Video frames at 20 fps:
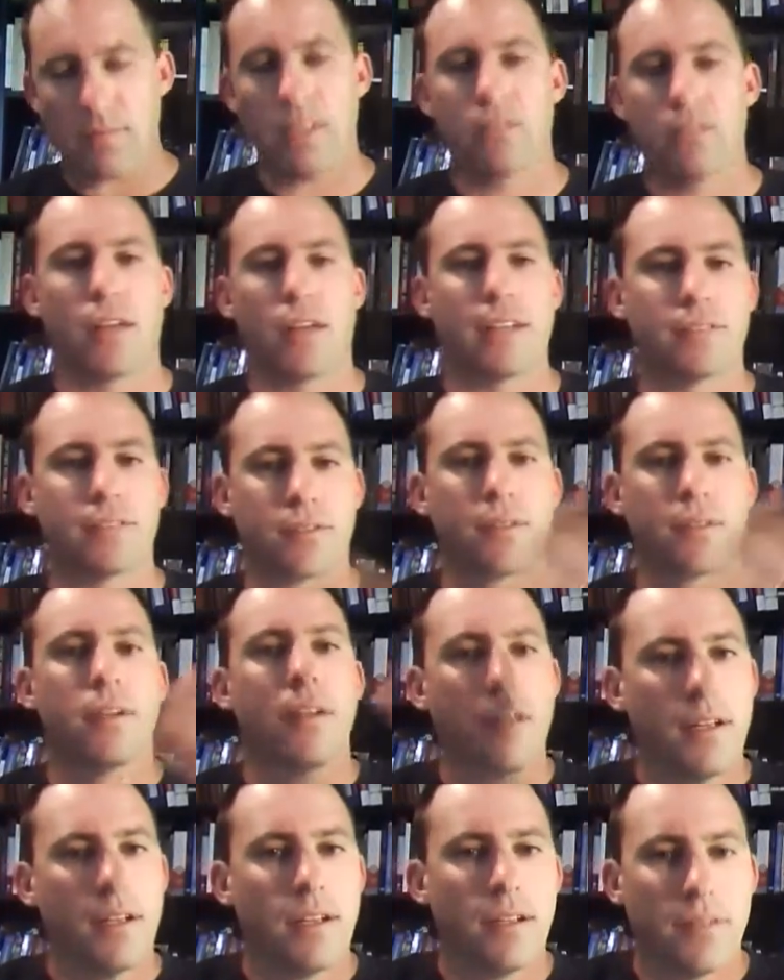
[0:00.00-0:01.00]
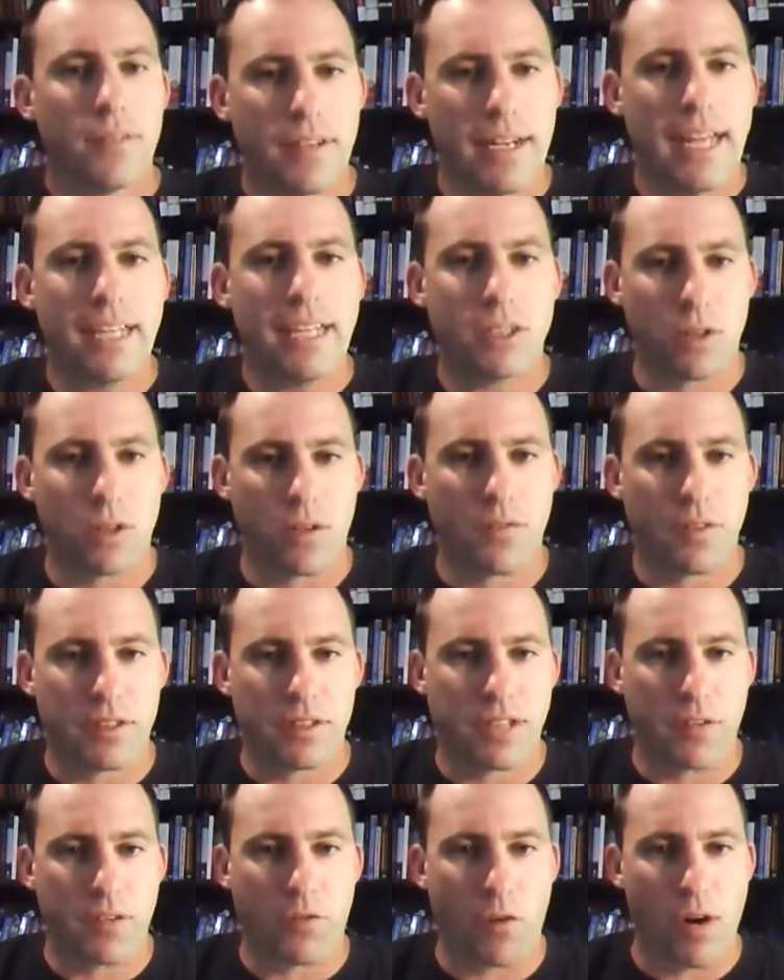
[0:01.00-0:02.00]
So that's the nature of the
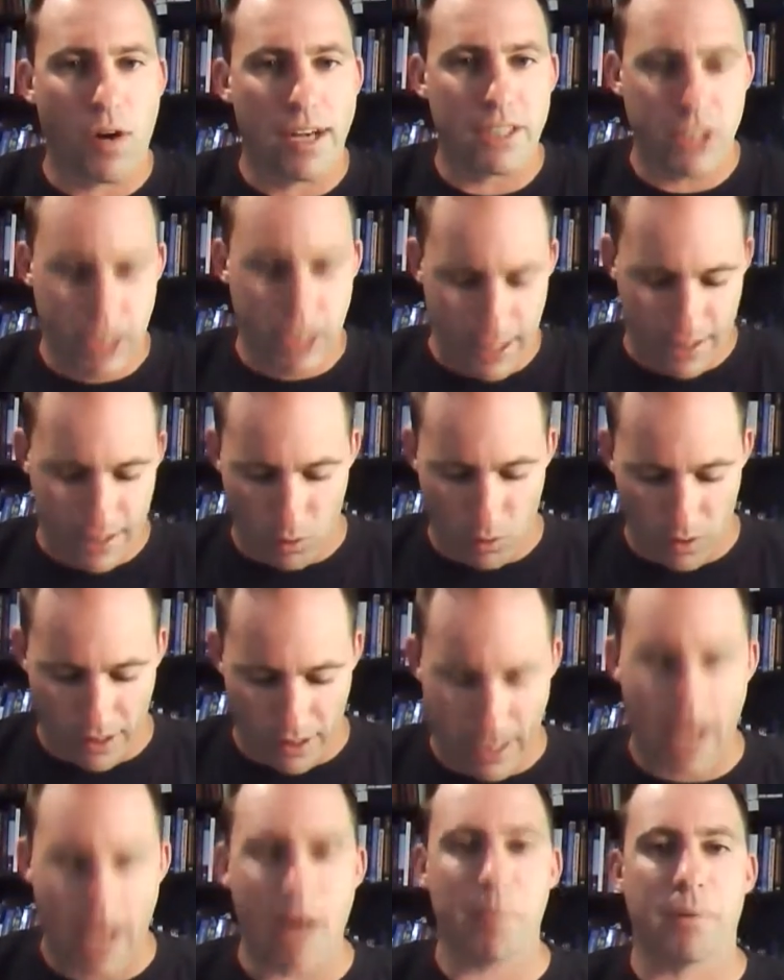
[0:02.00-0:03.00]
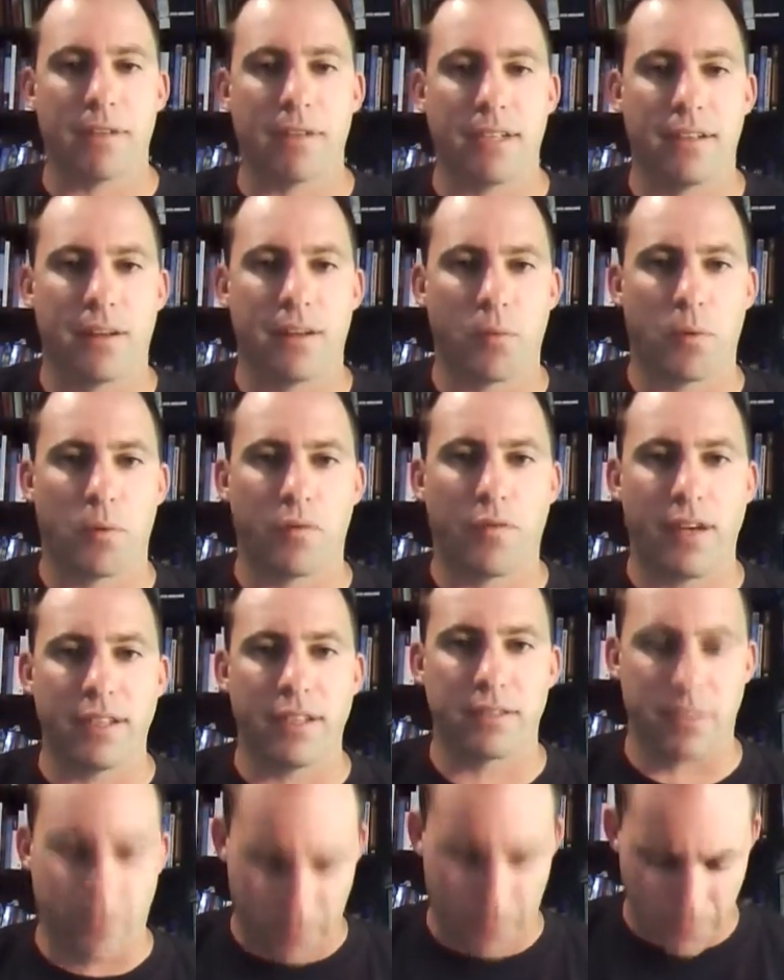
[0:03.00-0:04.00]
differentiated oligopoly that we're
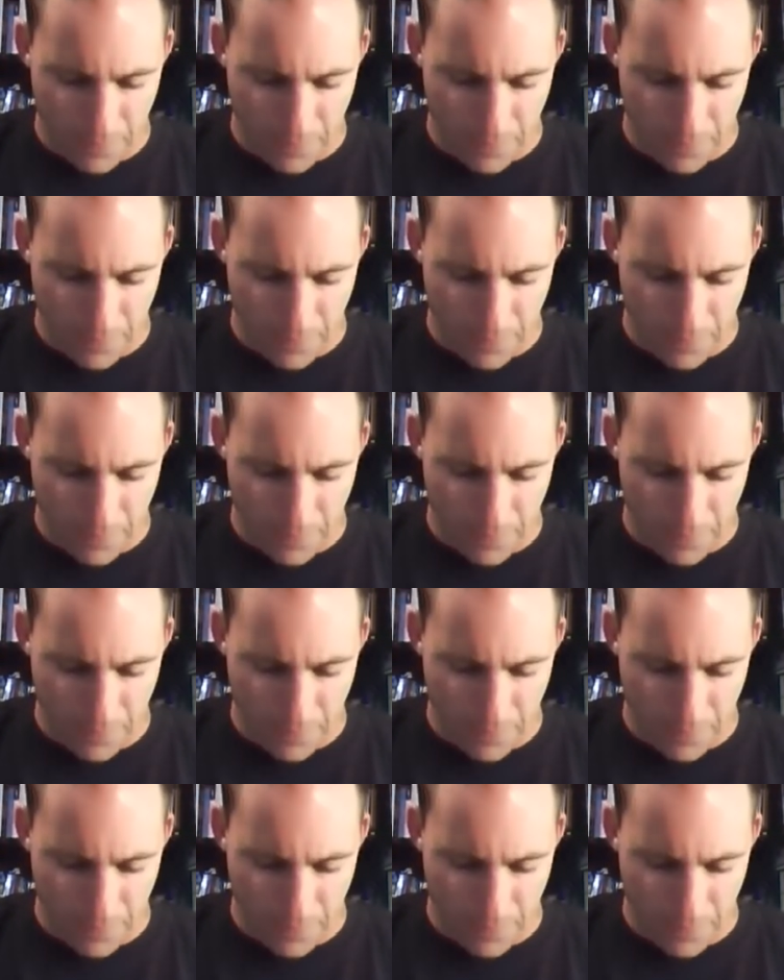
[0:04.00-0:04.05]
facing.